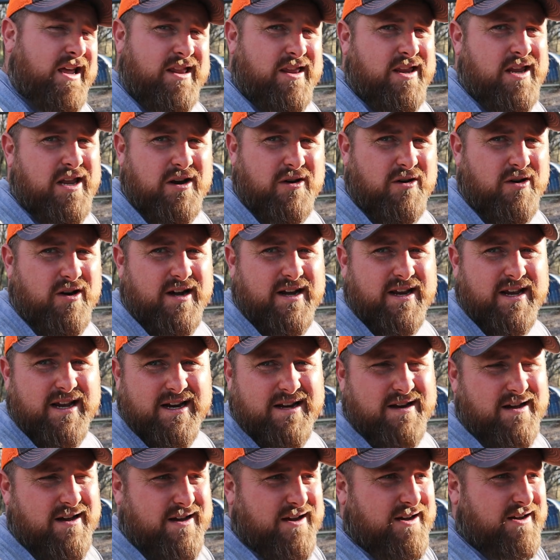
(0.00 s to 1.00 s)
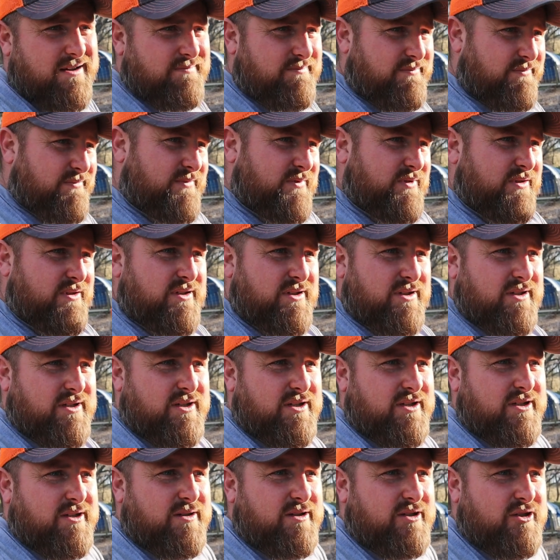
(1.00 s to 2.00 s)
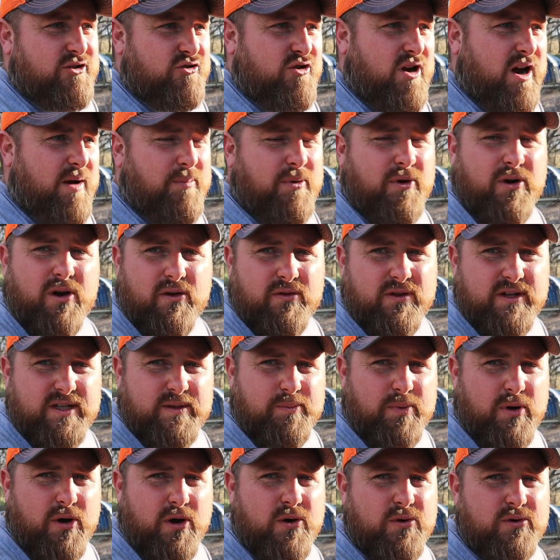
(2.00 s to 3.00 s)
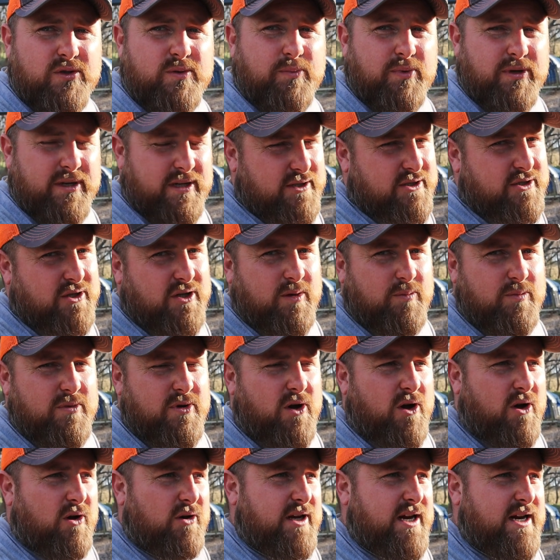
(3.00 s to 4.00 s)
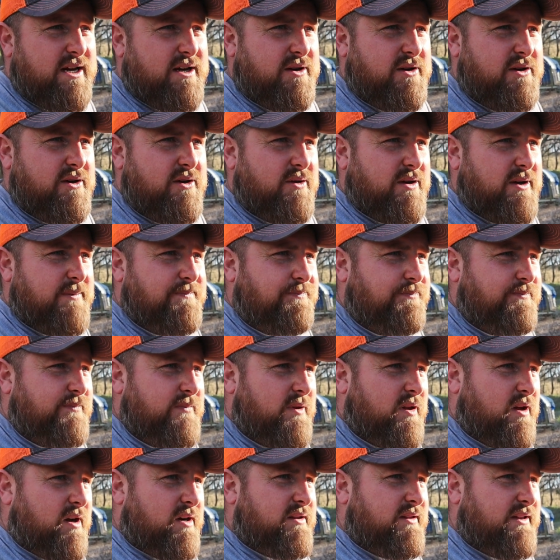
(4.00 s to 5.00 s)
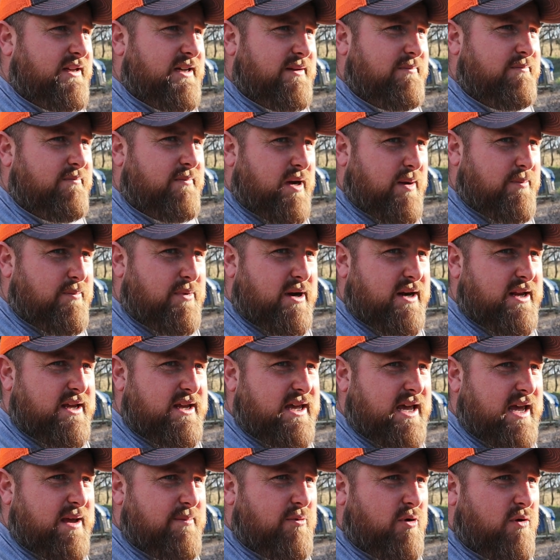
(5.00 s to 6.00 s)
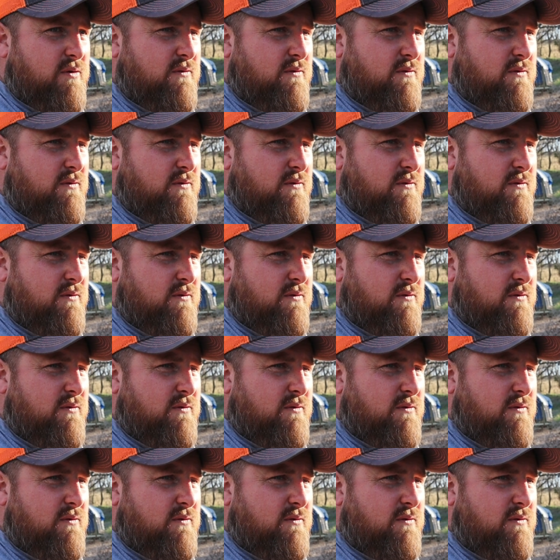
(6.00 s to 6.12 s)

neither did uh, dropping all these posts, but it took me all day to do it. Luckily, my buddy came